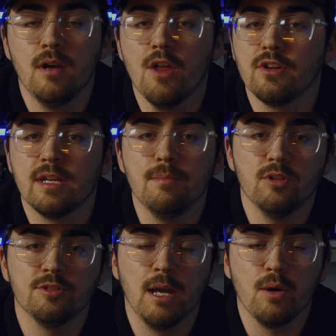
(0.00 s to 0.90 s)
Other
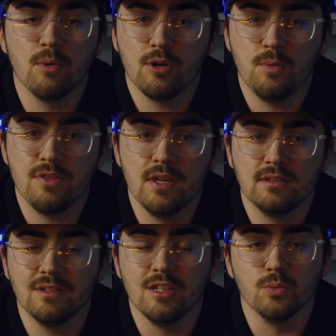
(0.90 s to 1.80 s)
gimbals might work with
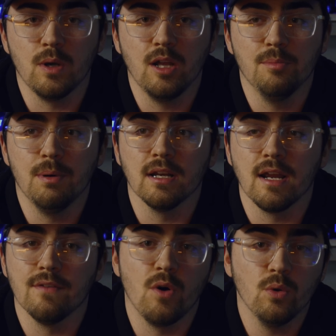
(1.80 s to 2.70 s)
this as well, but
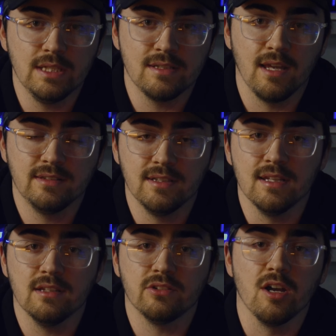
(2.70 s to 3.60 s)
I've only tested
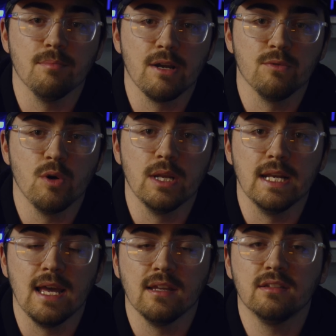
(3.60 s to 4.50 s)
this on my
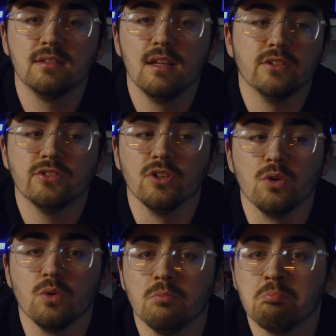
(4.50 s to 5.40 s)
Ronin S,
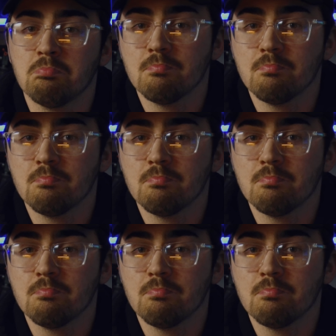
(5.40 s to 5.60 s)
so